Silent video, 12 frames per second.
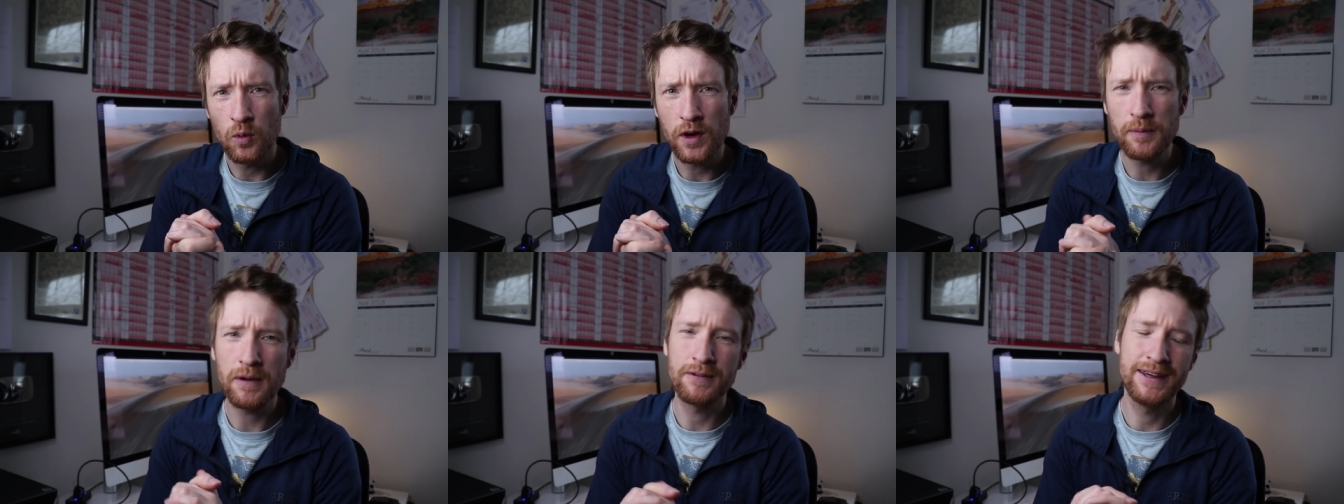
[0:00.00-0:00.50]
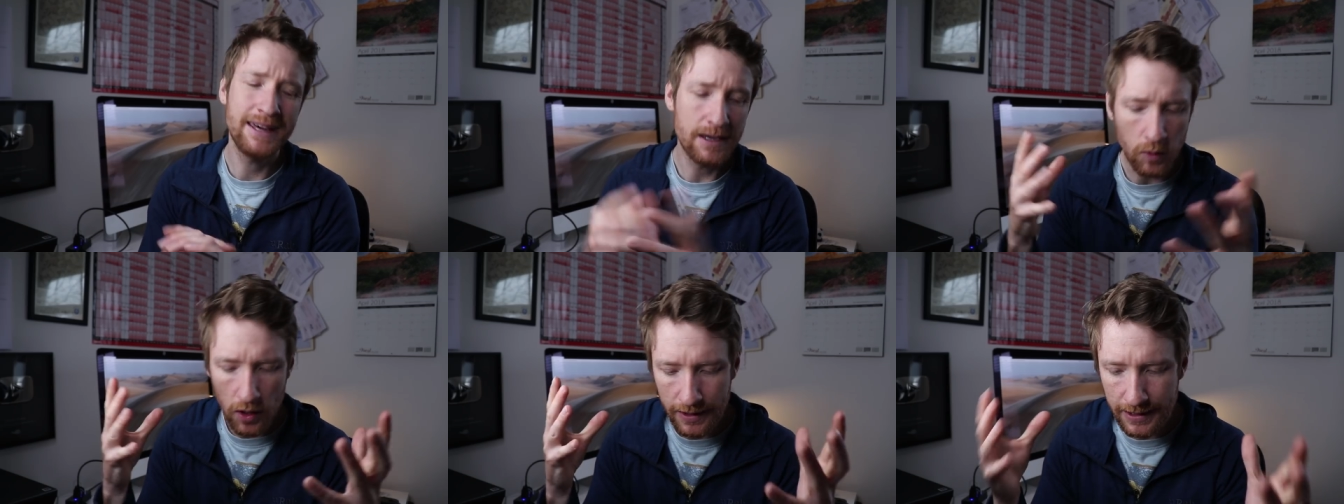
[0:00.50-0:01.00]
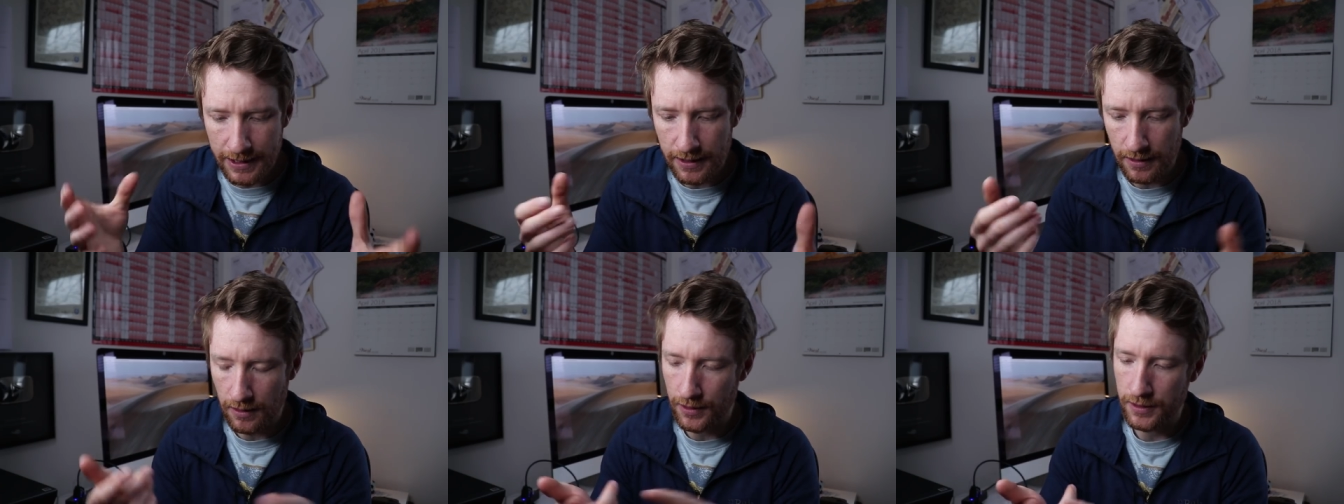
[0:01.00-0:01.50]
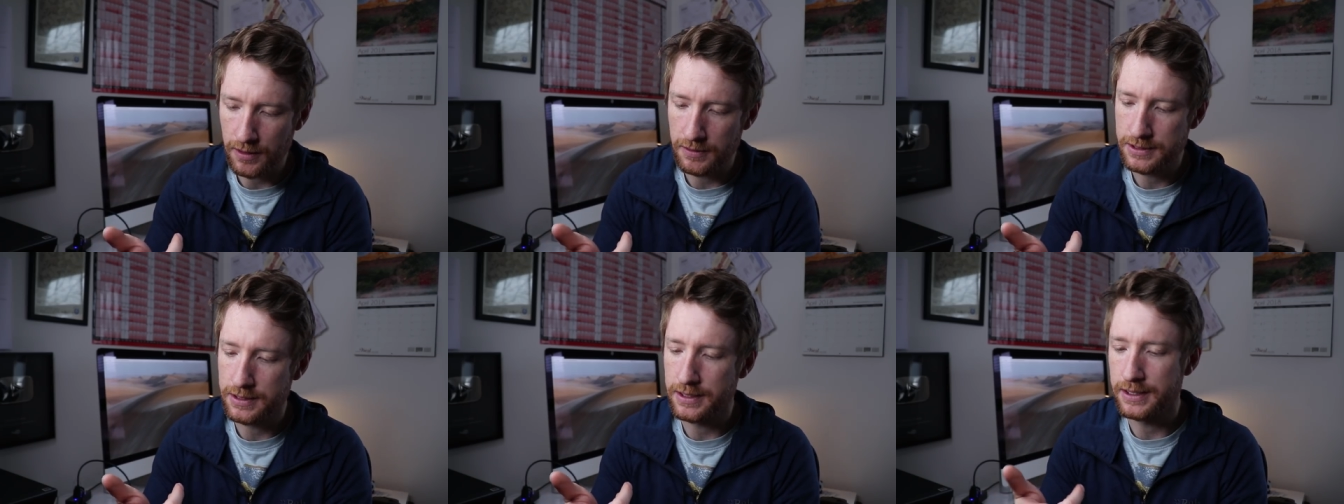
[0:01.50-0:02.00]
So what about gear? What gear are you
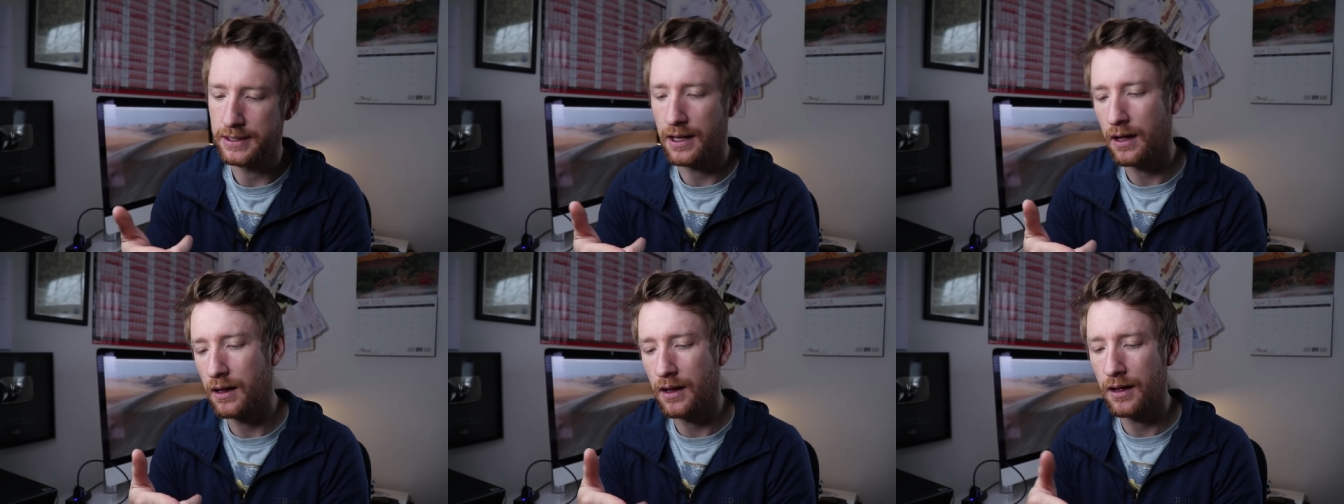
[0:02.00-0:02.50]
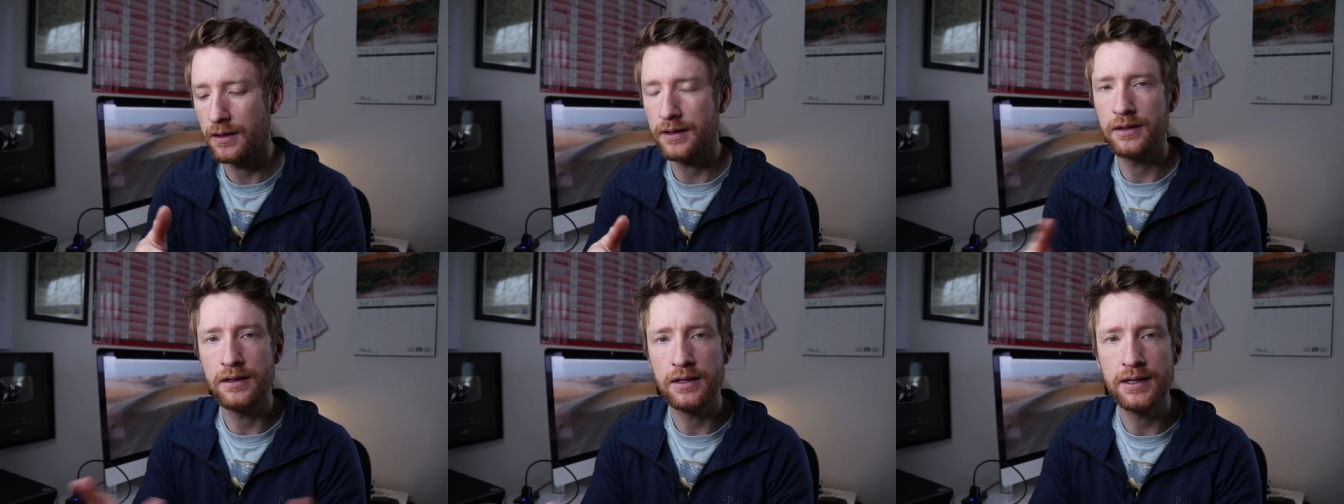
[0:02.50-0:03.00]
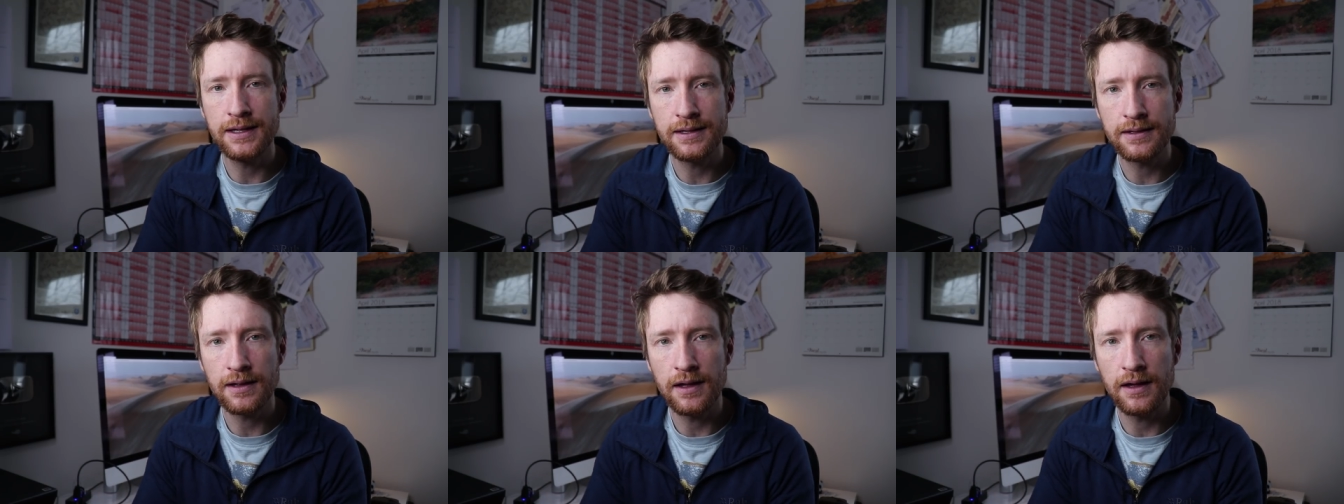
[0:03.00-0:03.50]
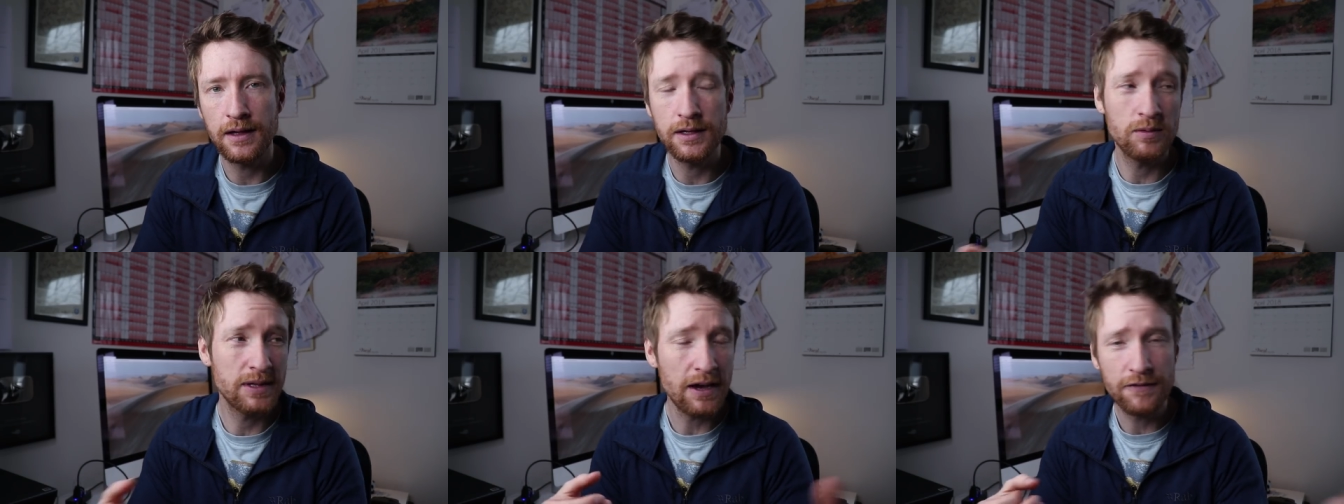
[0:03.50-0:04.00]
going to need? Uh, uh you, you, need a, a, uh,
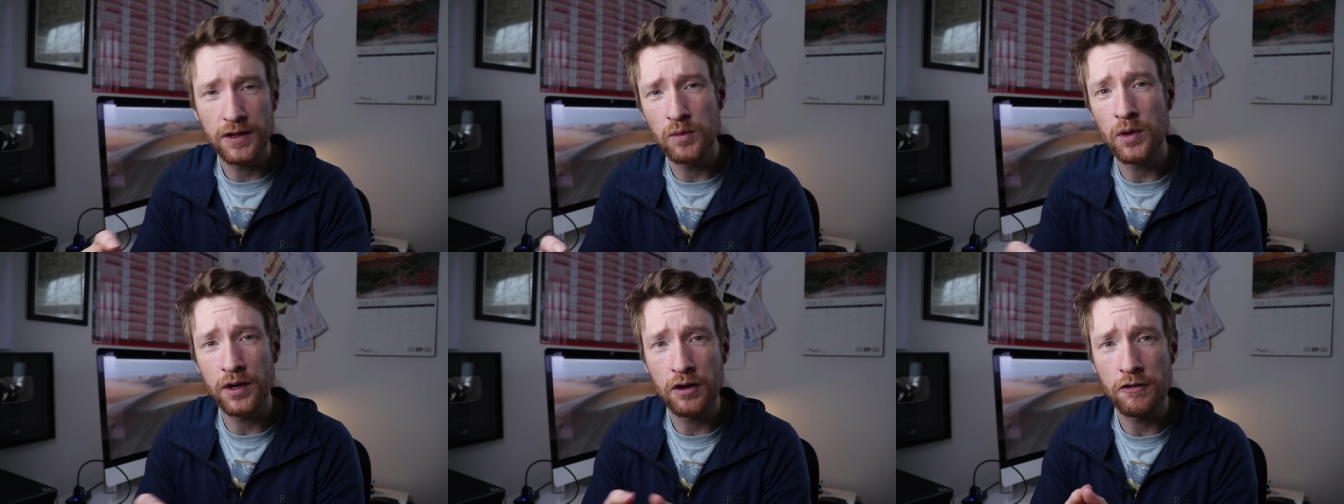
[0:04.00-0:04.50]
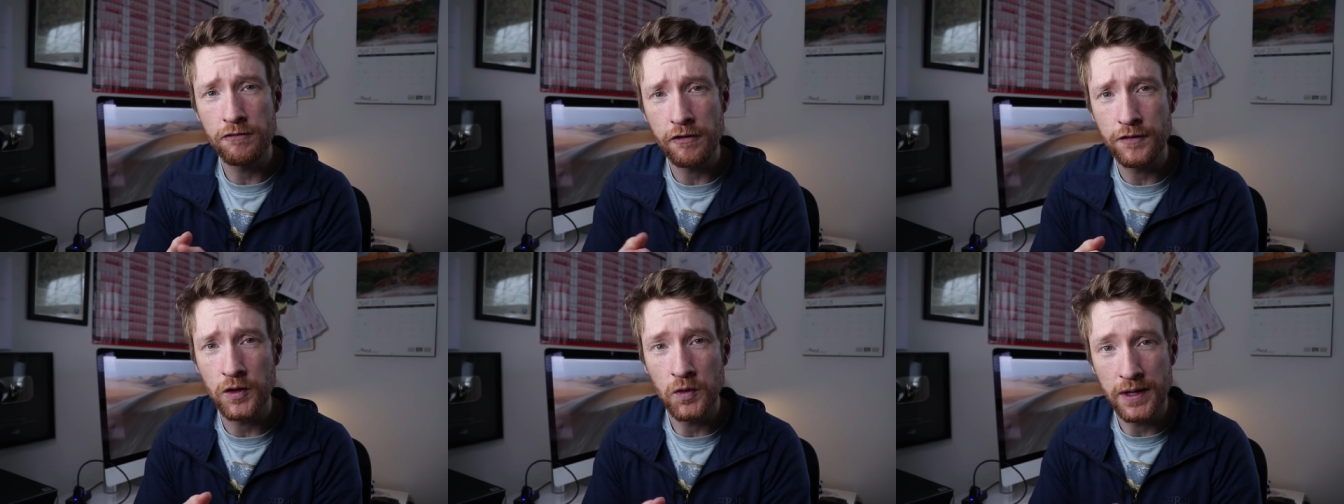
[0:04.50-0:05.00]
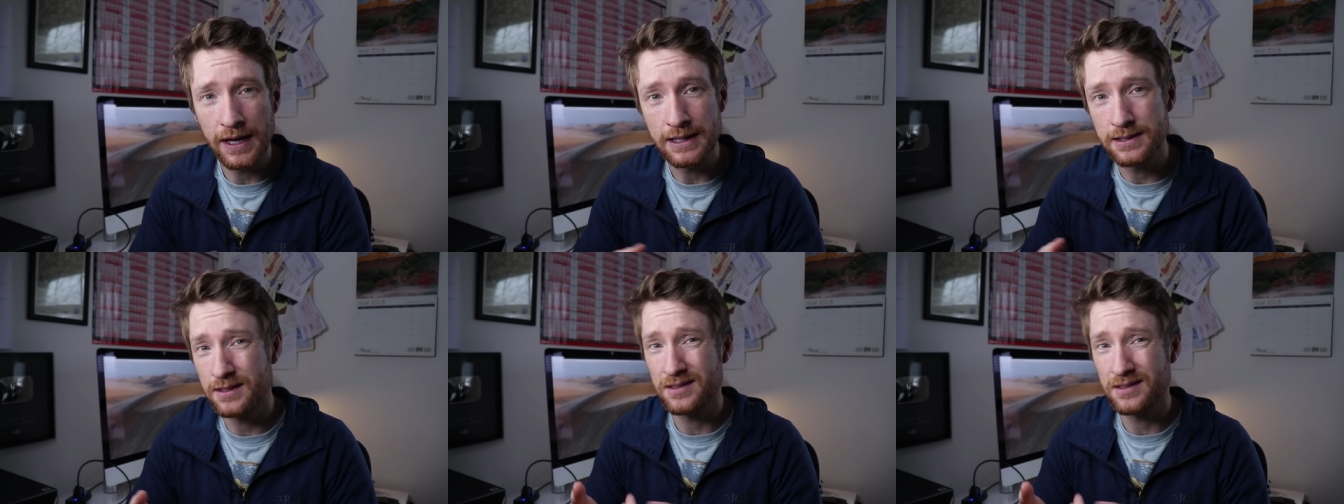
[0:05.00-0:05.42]
you definitely want to go for a few days.